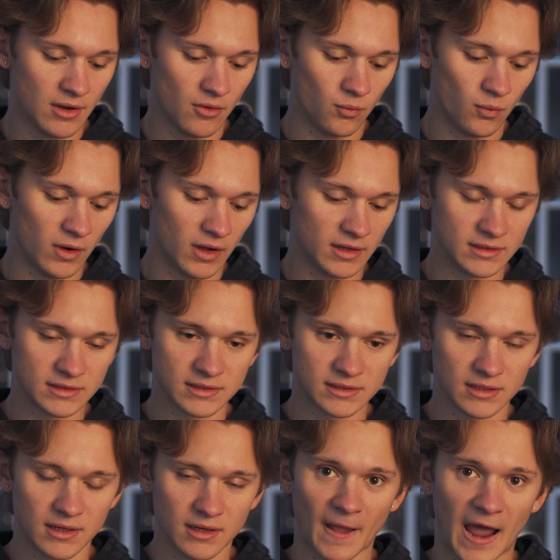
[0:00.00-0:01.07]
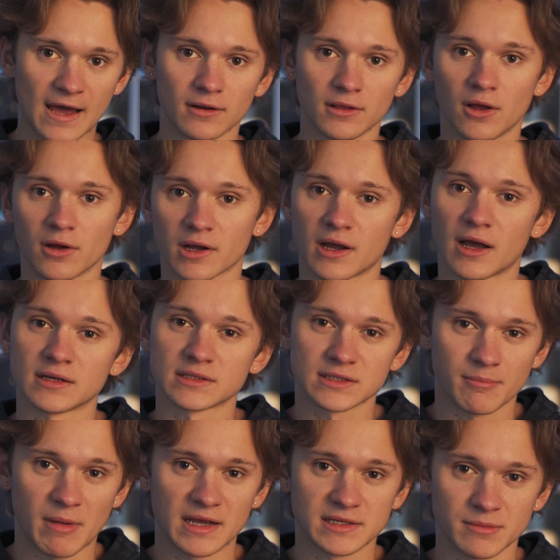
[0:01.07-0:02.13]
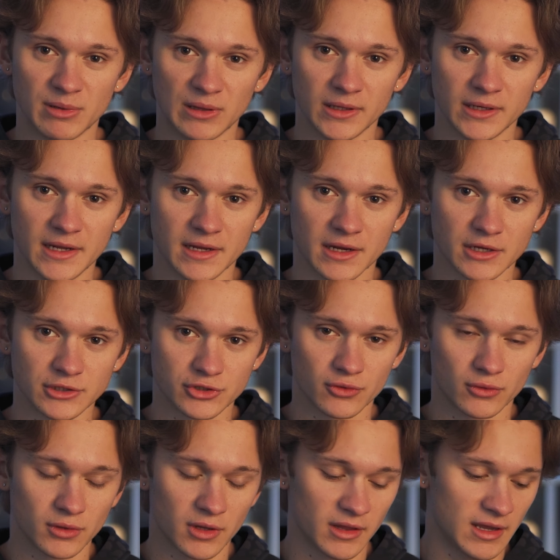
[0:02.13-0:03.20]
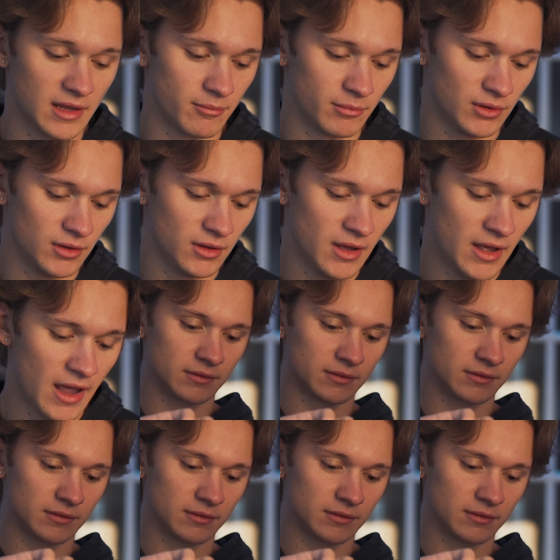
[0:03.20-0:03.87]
was add a lot of customizability and control to the gimbal.